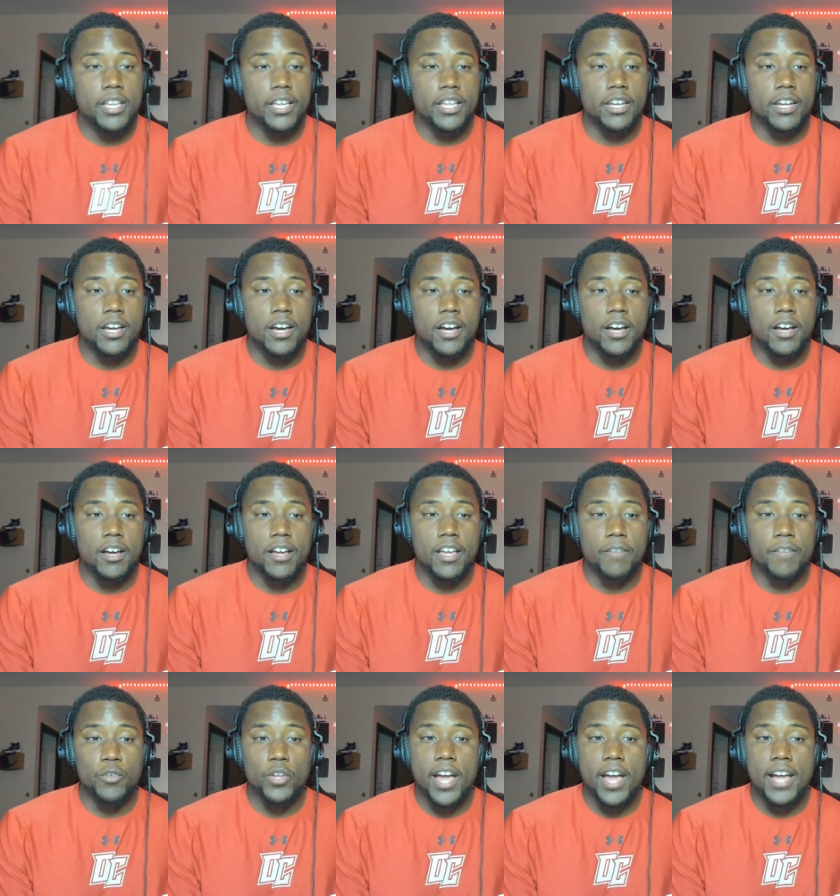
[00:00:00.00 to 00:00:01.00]
And
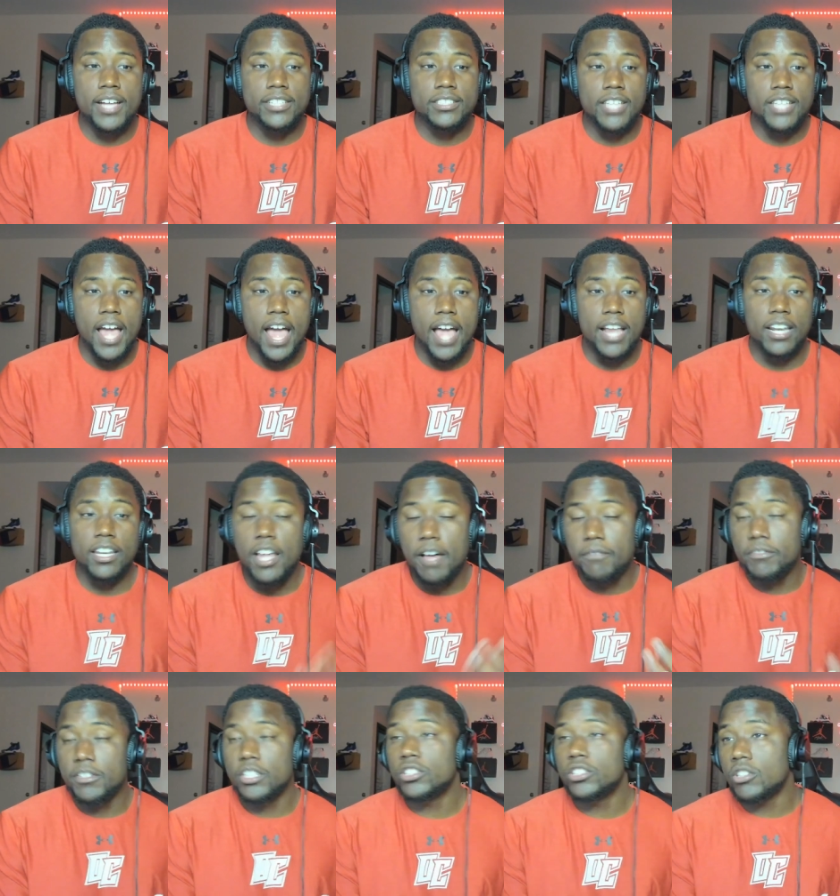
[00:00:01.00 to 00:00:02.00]
if you guys
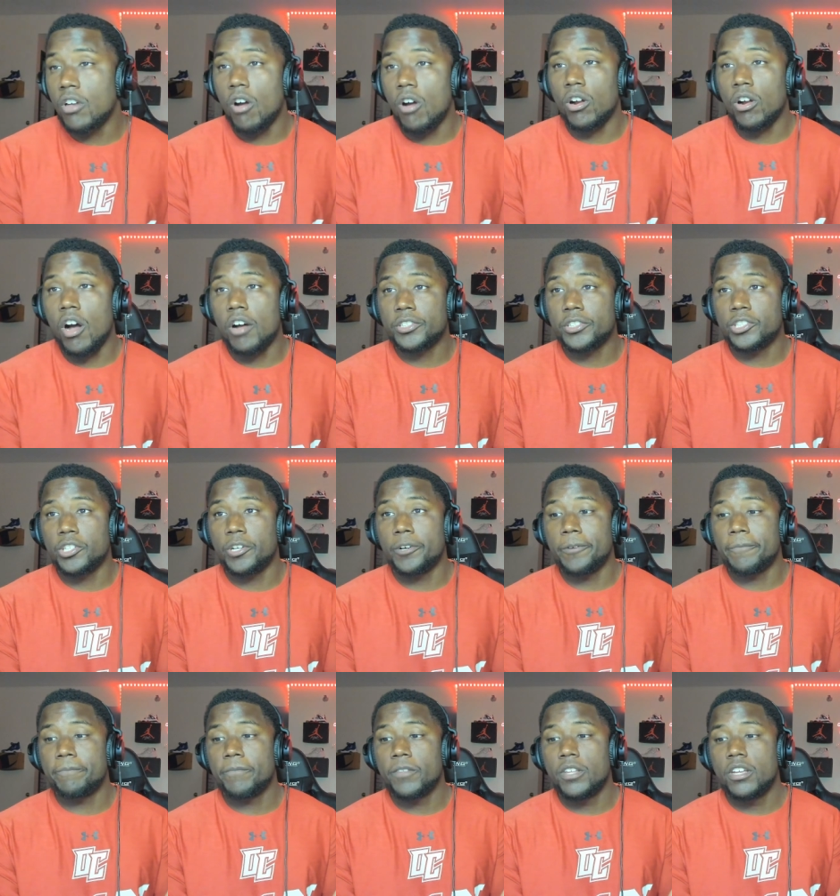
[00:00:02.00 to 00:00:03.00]
love this song also,